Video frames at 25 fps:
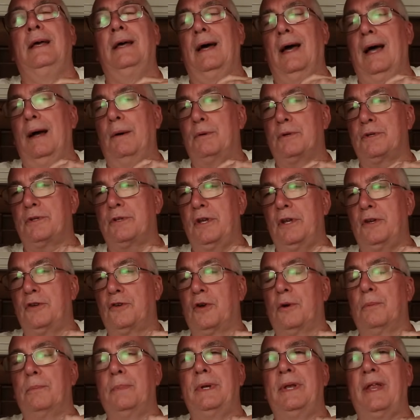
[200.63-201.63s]
I was
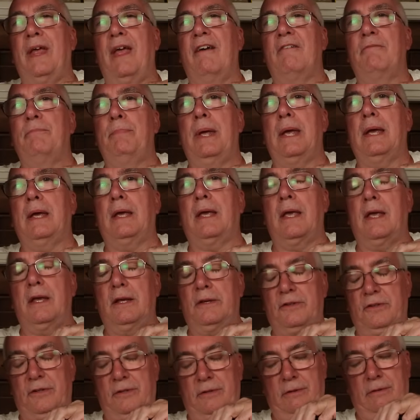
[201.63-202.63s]
determined to have
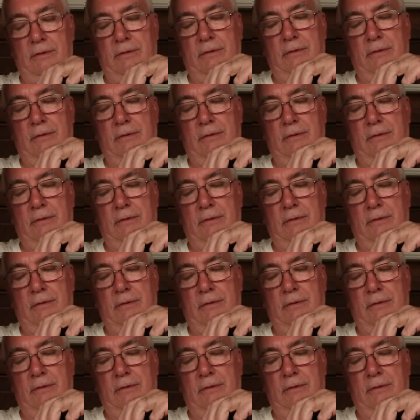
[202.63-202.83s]
pancakes.